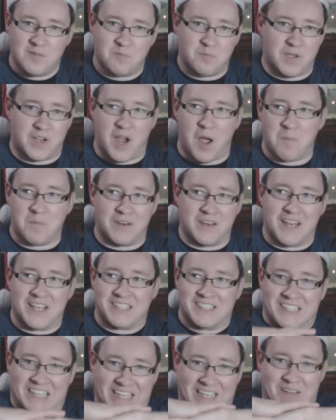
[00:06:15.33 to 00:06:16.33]
becoming
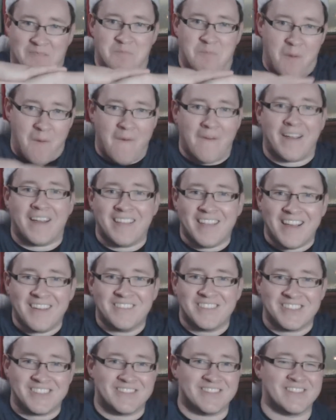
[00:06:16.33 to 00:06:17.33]
this like
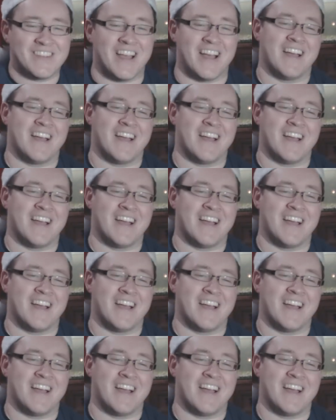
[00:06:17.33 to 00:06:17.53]
apocalypse